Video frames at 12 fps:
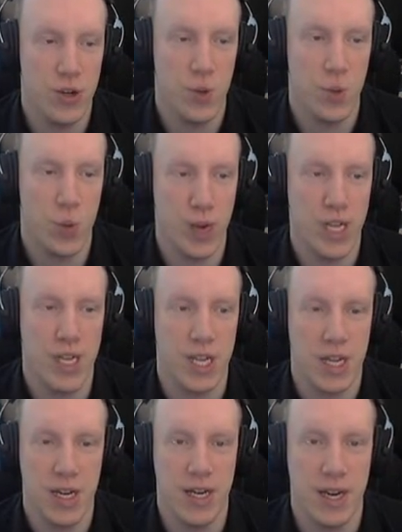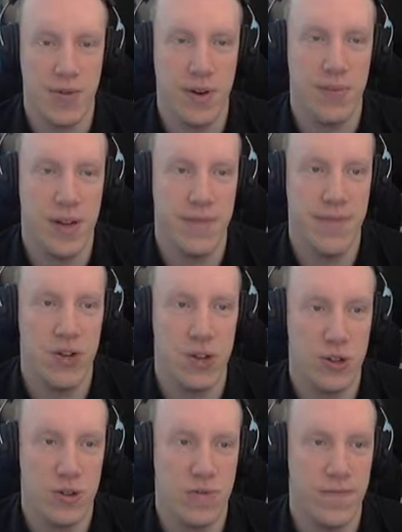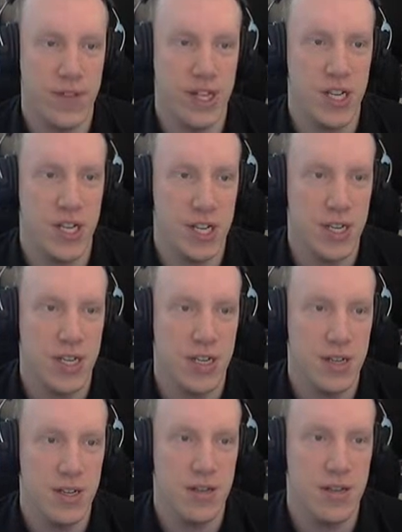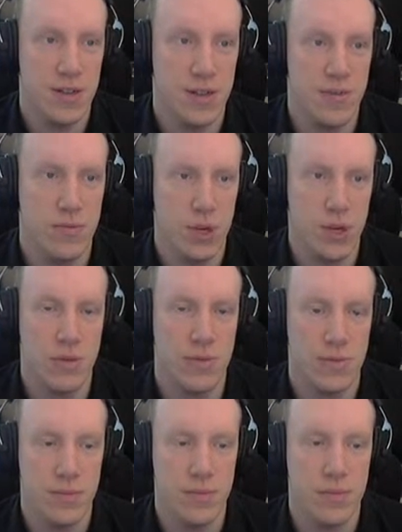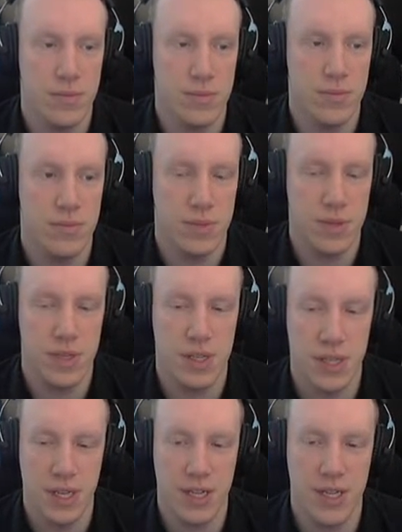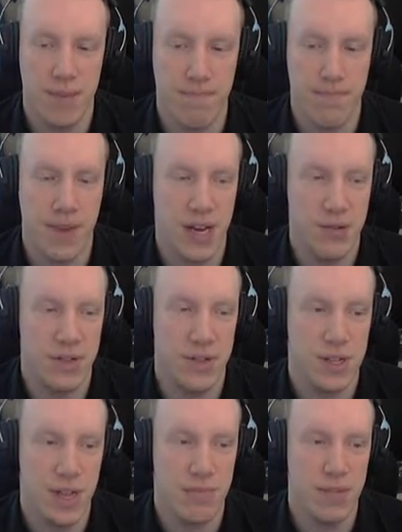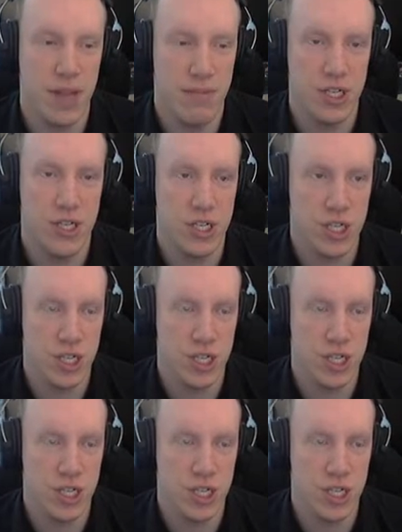You're weak. Now I'm evolved. Ah. Still does about the same damage.